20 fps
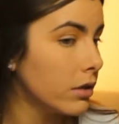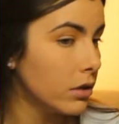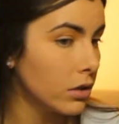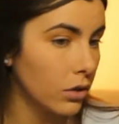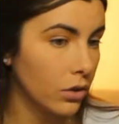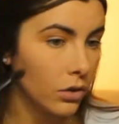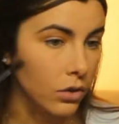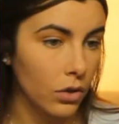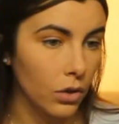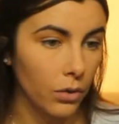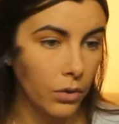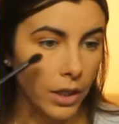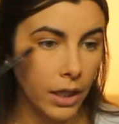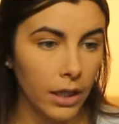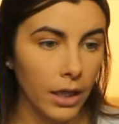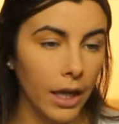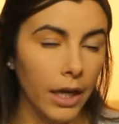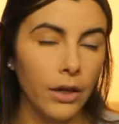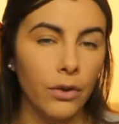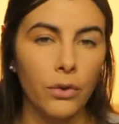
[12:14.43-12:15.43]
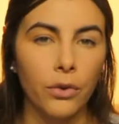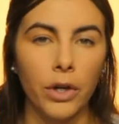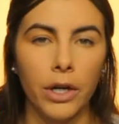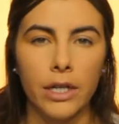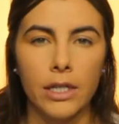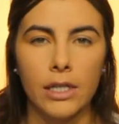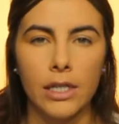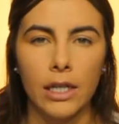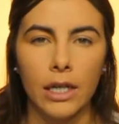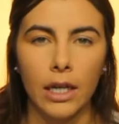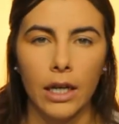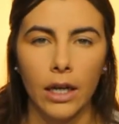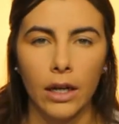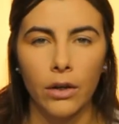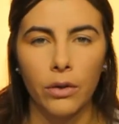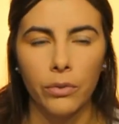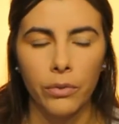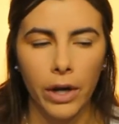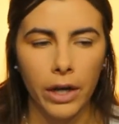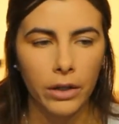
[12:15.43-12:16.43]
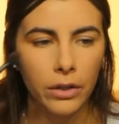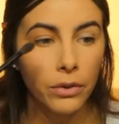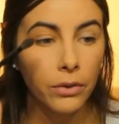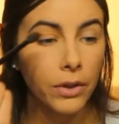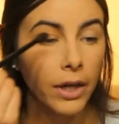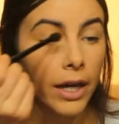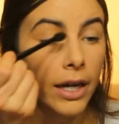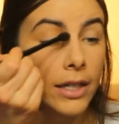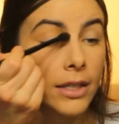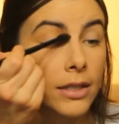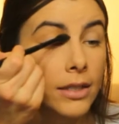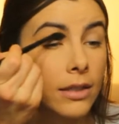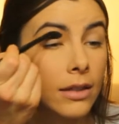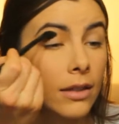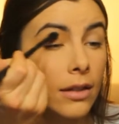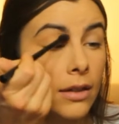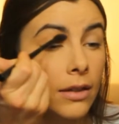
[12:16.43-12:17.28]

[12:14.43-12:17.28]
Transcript: so you don't get like crazy raccoon eyes.